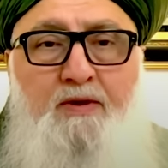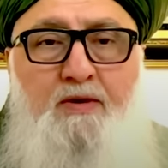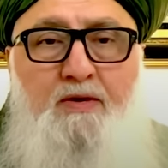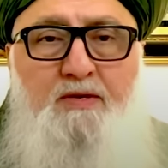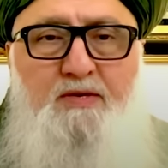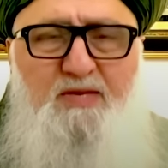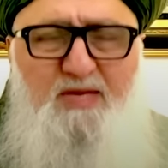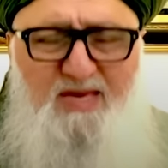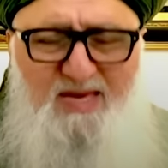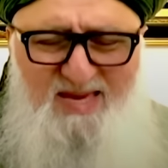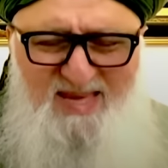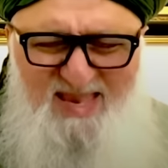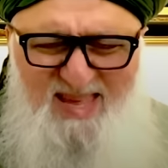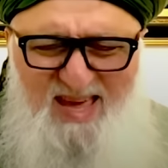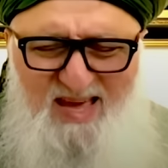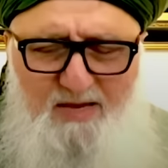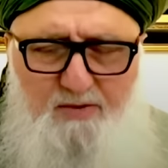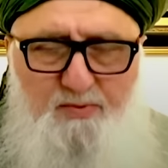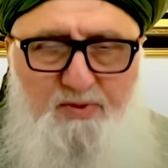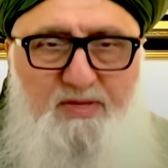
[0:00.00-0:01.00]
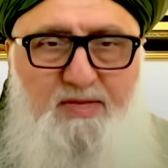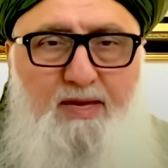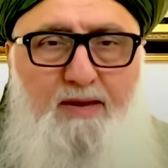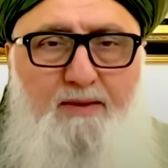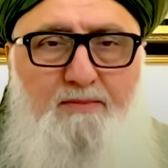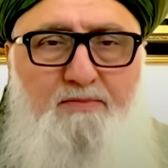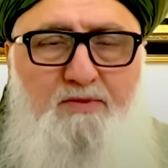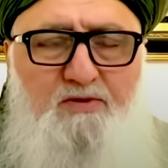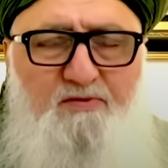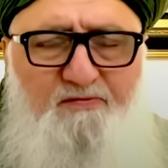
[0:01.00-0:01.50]
to connect with
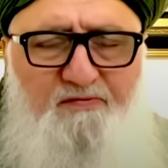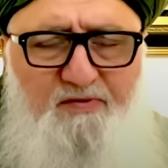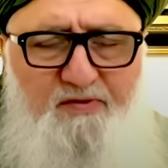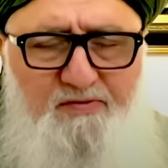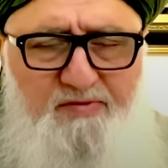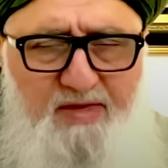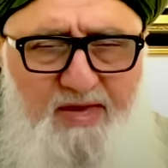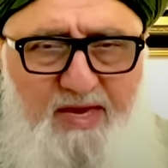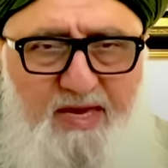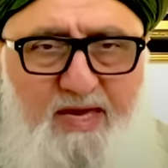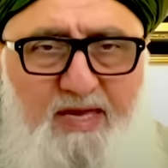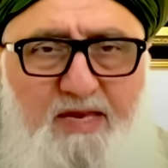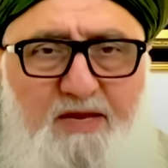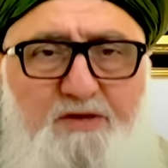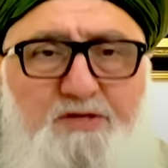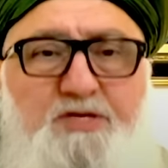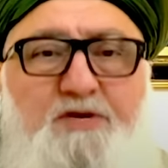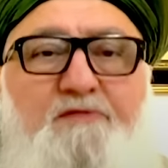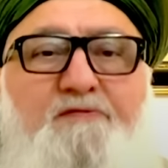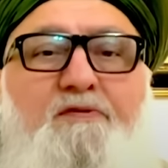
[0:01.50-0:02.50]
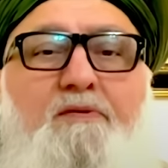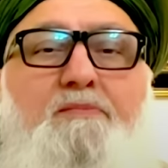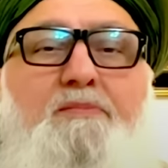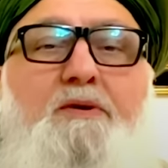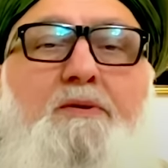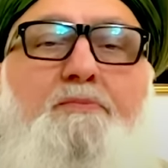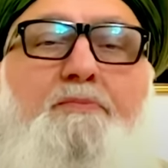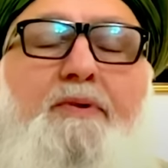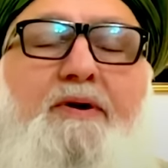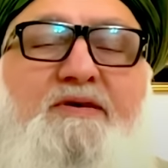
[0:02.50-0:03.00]
them, to feel the energy from
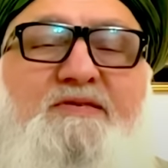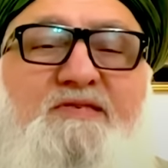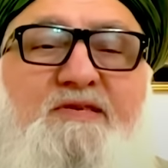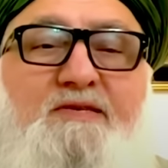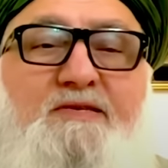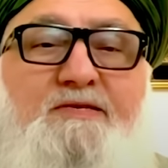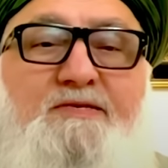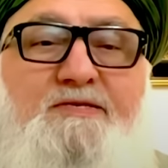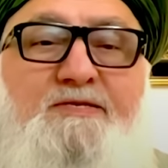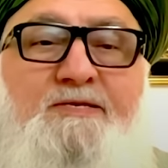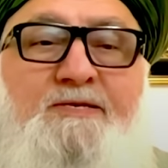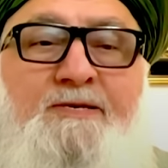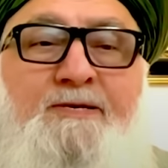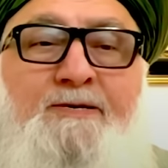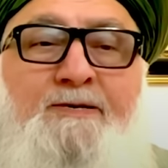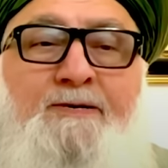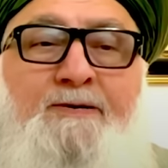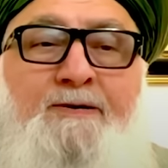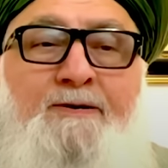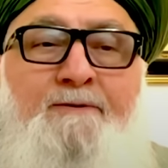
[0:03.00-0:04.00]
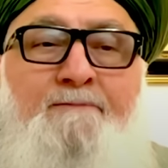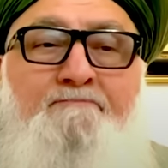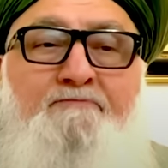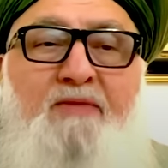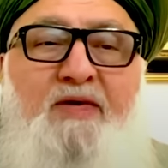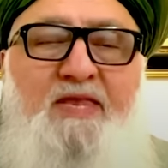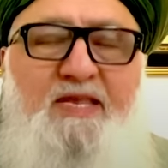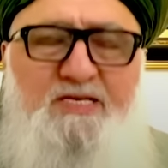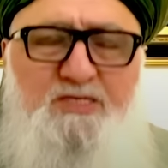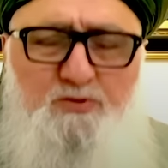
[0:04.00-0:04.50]
their presence.
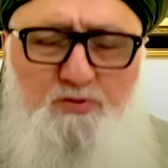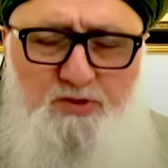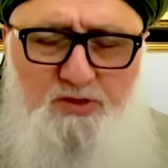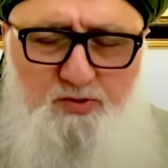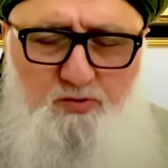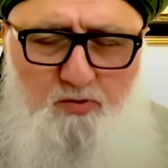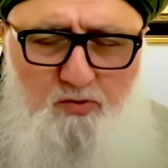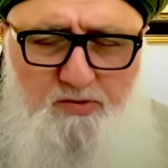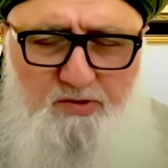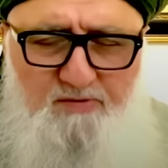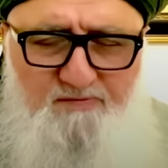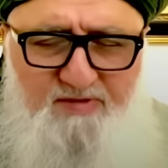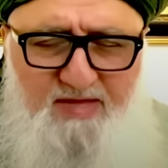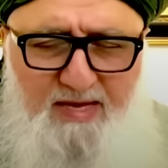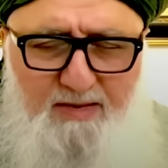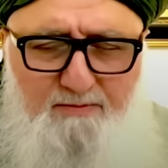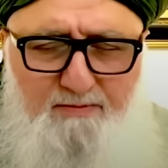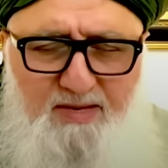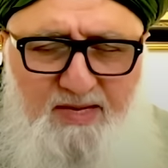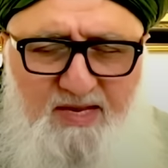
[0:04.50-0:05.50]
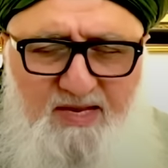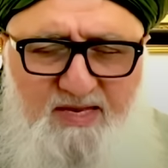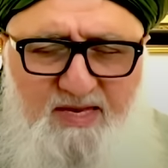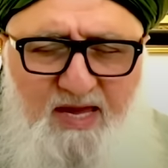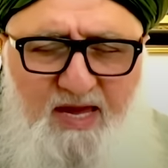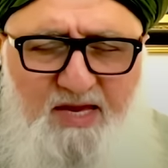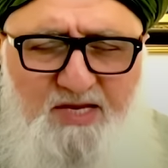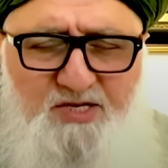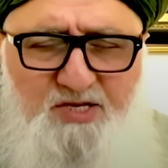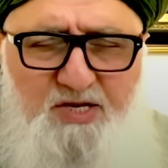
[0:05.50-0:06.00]
And as a result of that
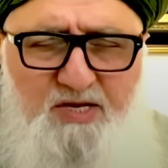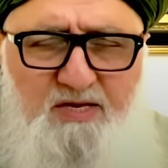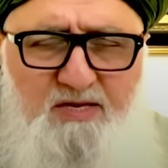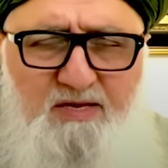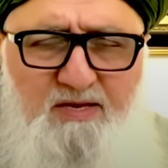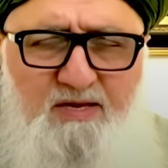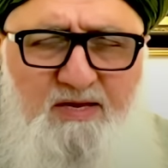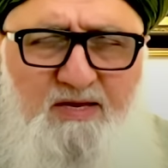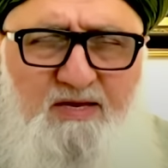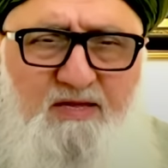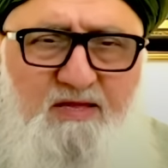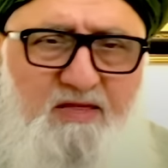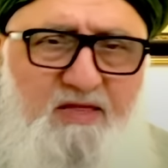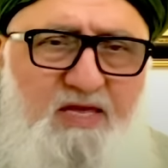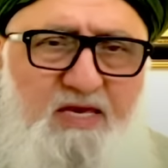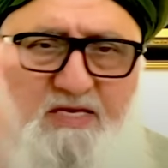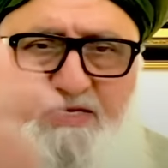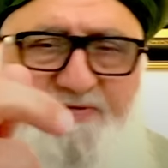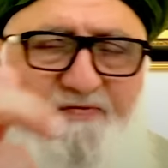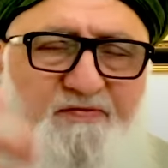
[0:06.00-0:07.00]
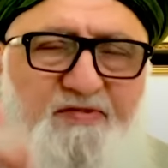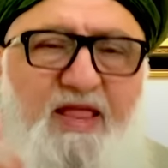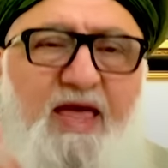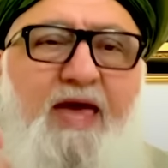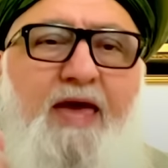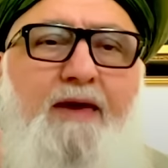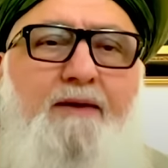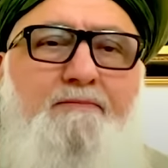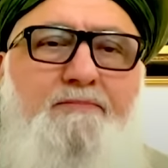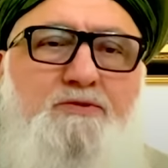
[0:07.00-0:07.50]
meditation these
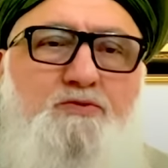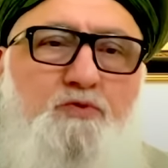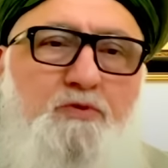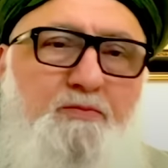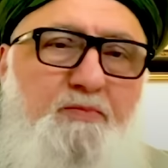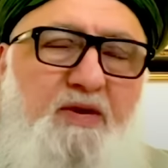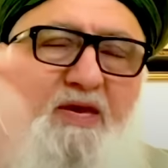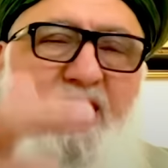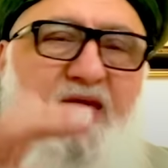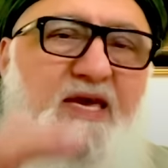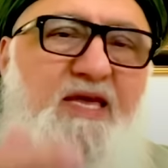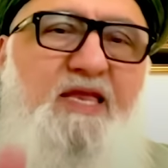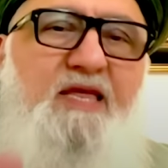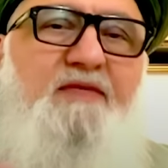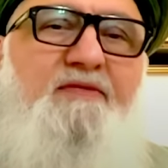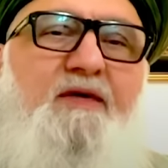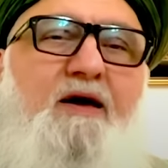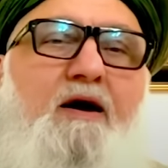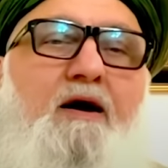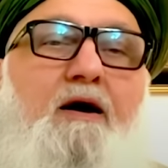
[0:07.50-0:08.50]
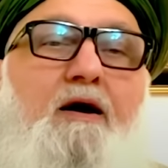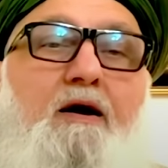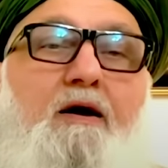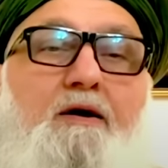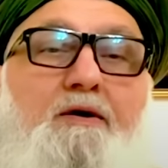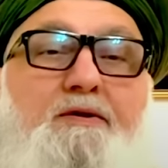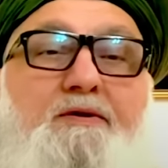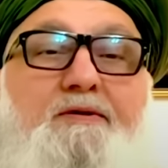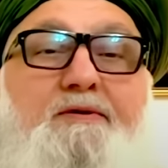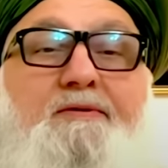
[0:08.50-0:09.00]
flames would be hitting the
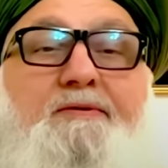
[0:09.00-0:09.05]
heart